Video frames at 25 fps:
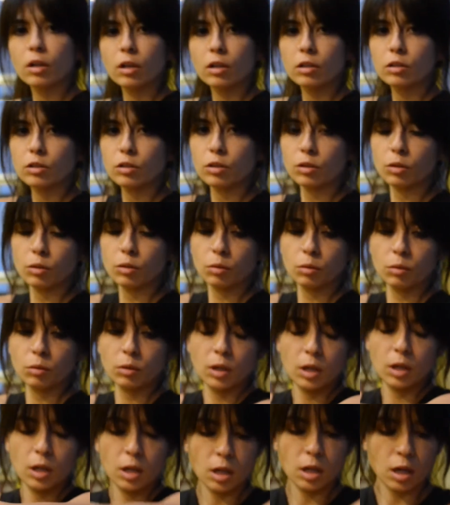too.
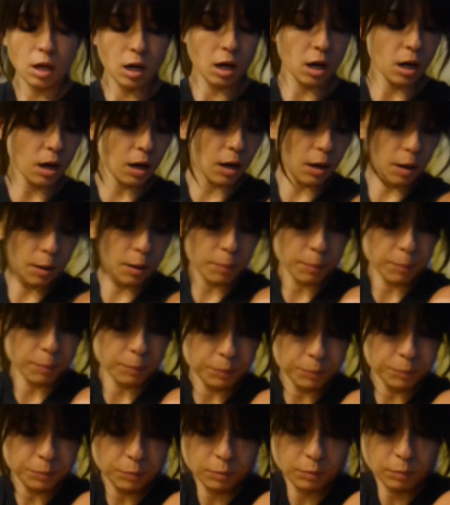
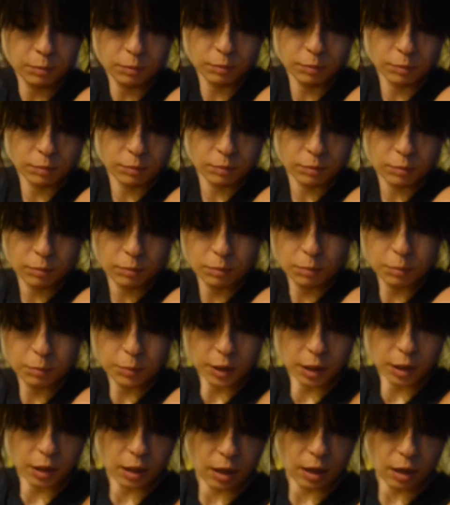
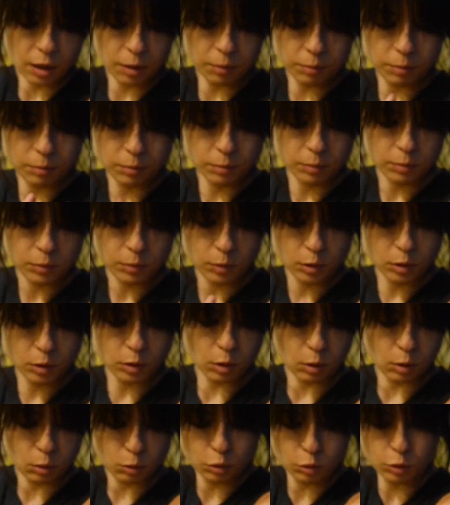But yeah,
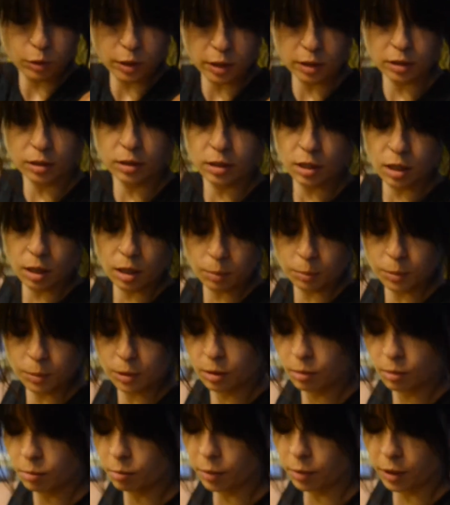so
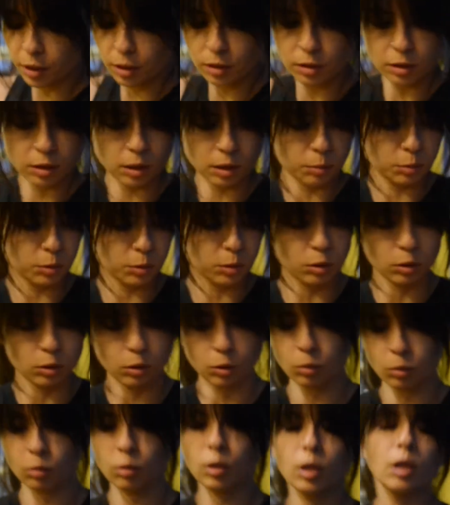triceps, biceps
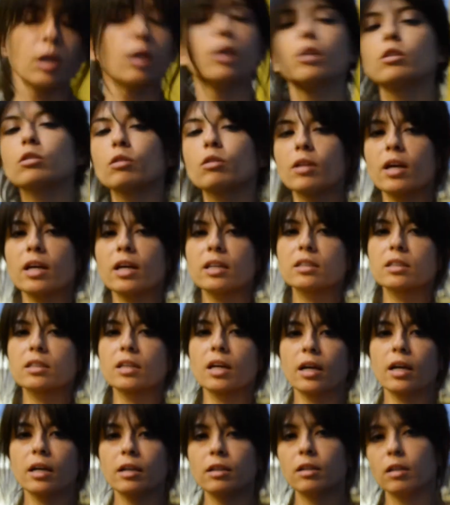too. So that's
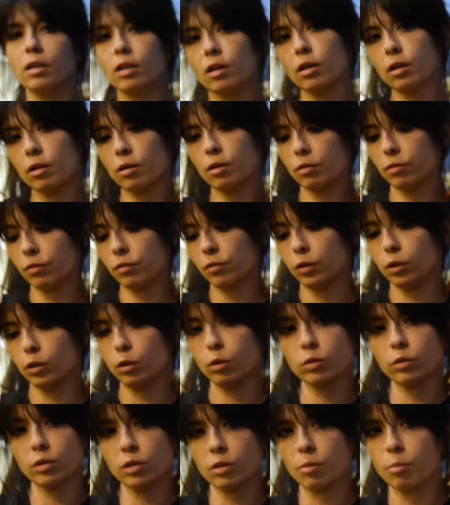kind of
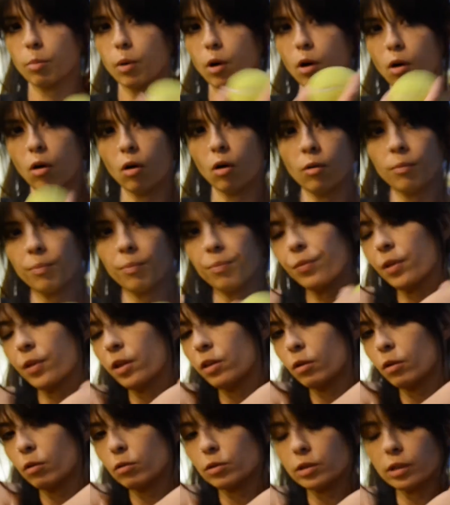using the ball
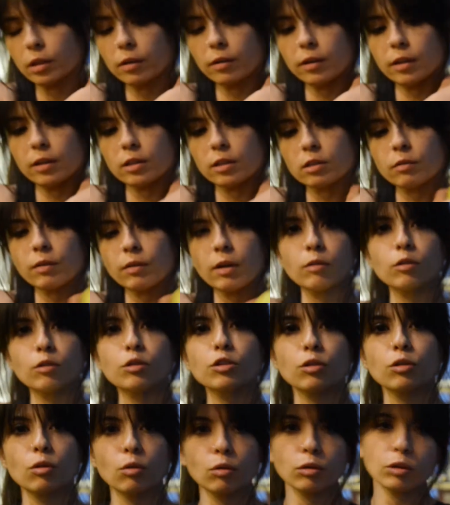in those areas around the
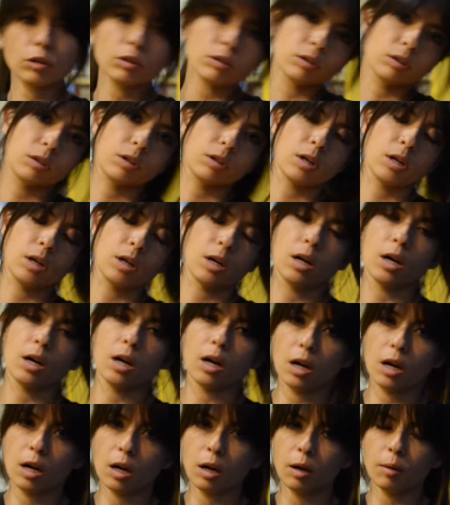shoulder.
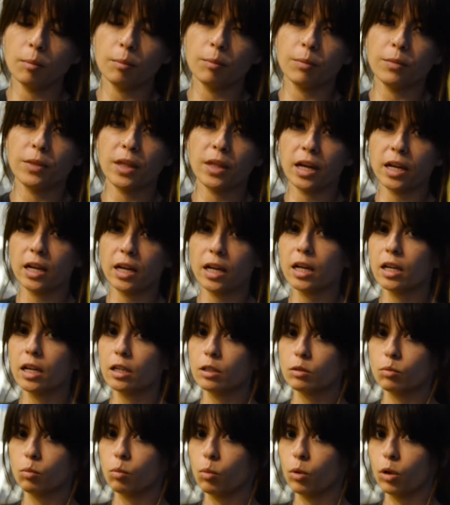That
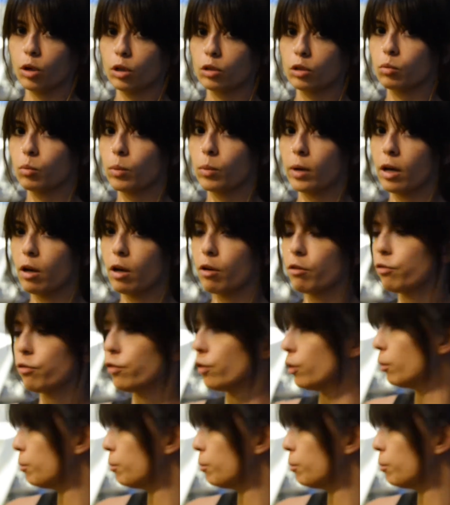has worked well for